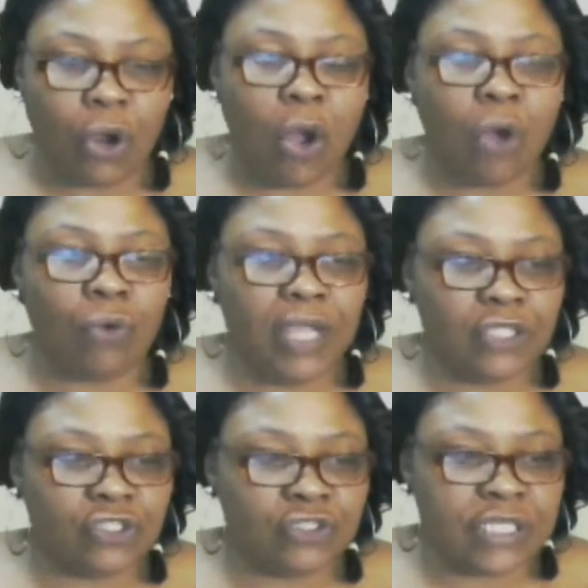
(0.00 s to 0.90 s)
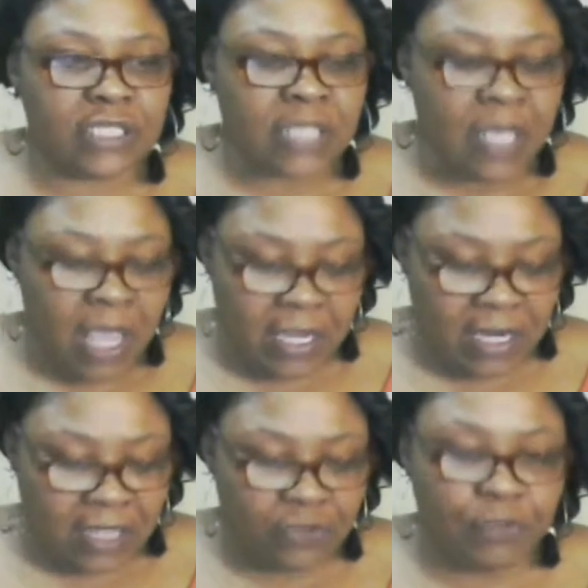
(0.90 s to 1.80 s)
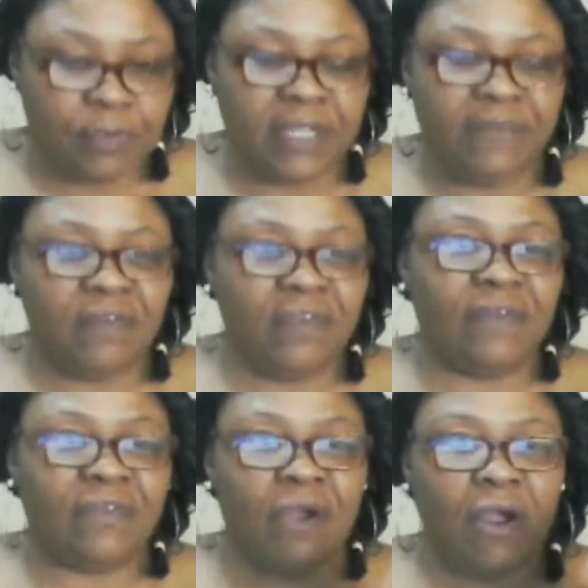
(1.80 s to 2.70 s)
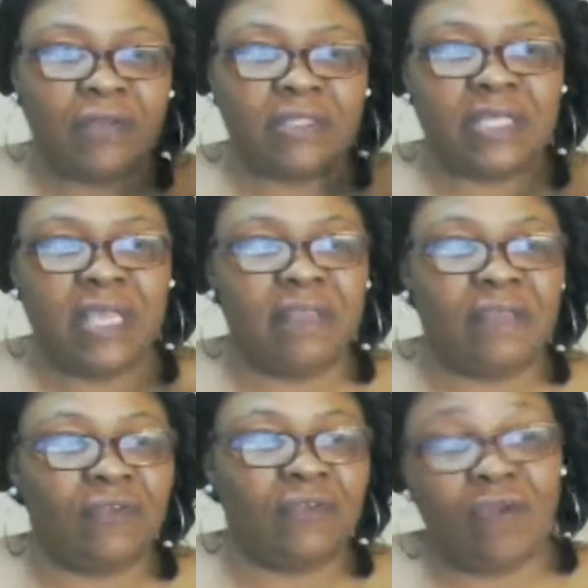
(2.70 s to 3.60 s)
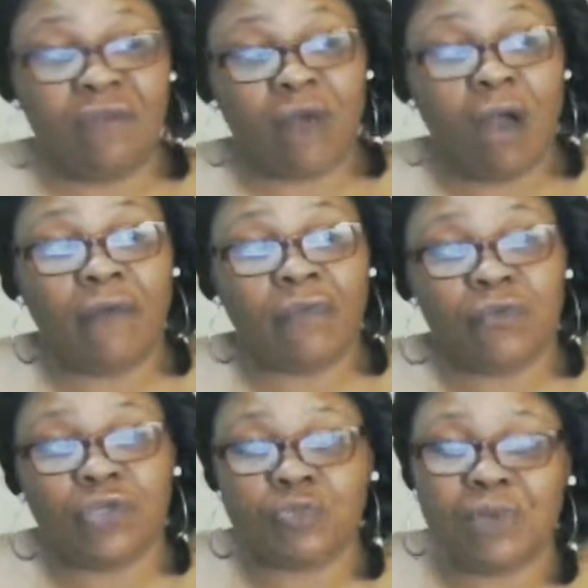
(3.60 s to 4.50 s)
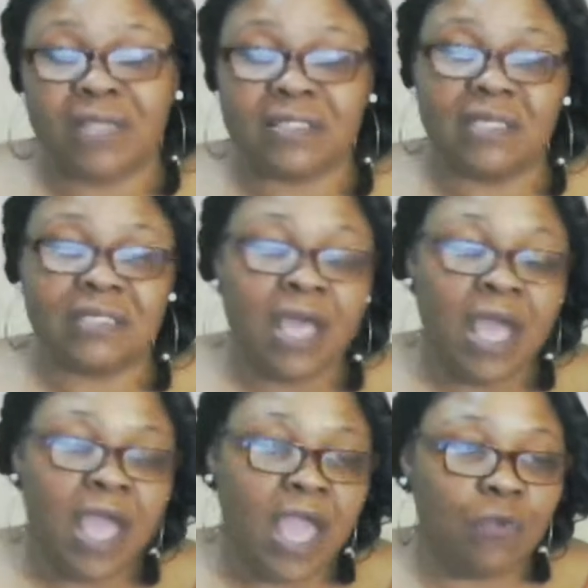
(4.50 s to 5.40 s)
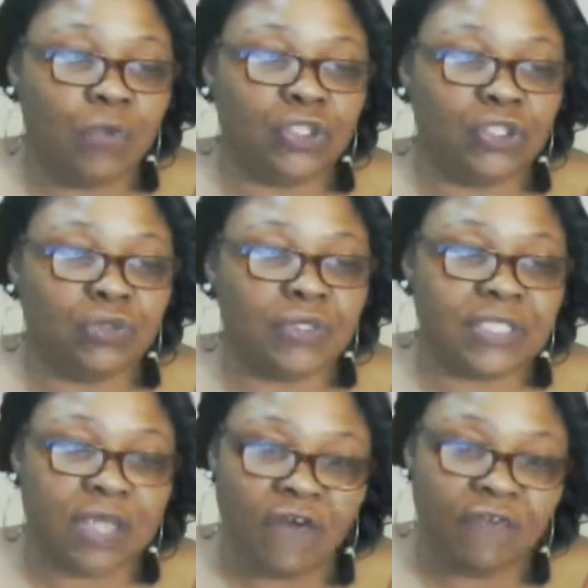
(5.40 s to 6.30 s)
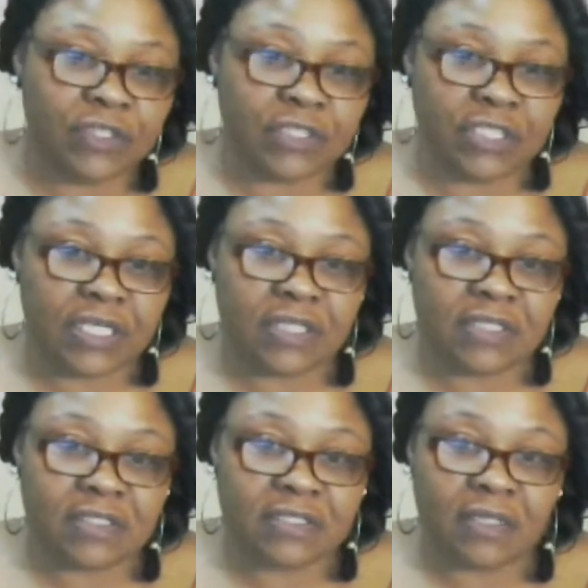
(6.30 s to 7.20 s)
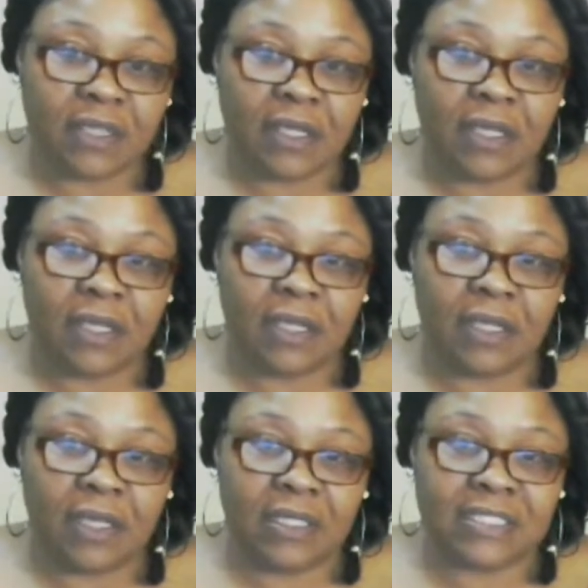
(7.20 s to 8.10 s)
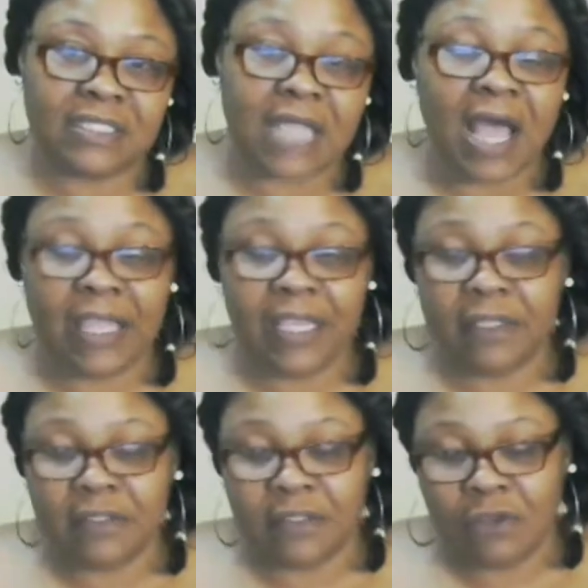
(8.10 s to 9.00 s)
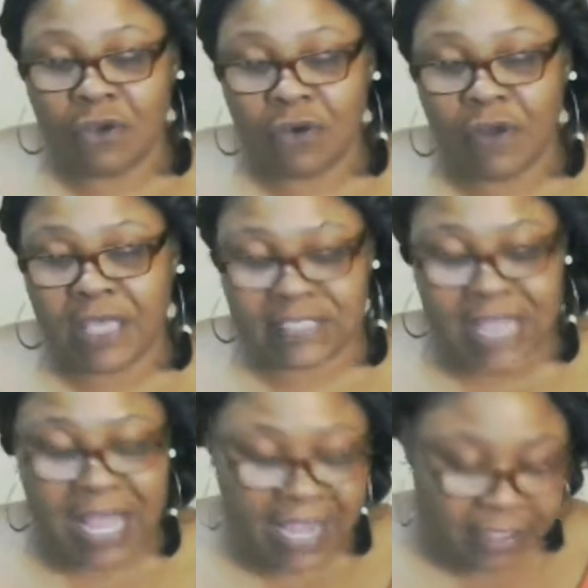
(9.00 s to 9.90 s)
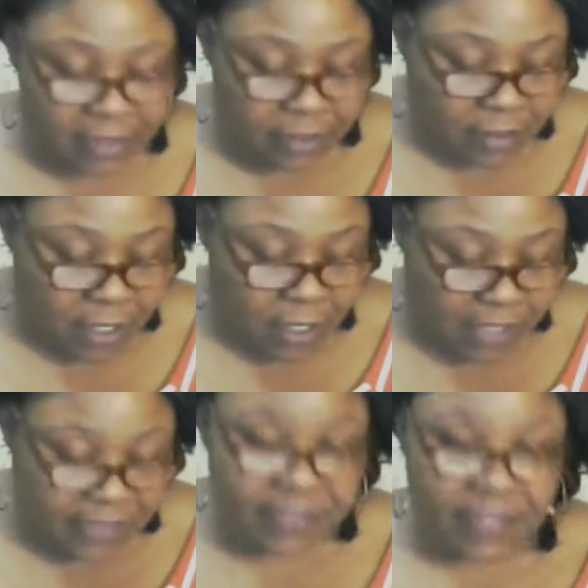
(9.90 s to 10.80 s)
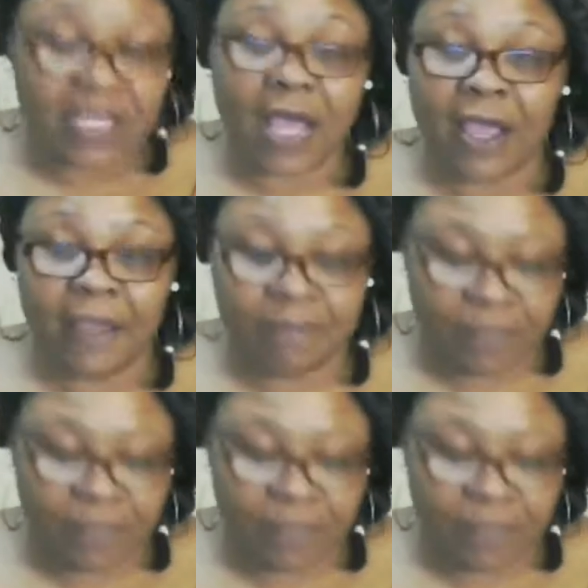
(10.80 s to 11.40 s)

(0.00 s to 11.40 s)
own interests. And I do believe the Death card is saying that you have gone through this process in which your selfishness is dying or has died. It's the time.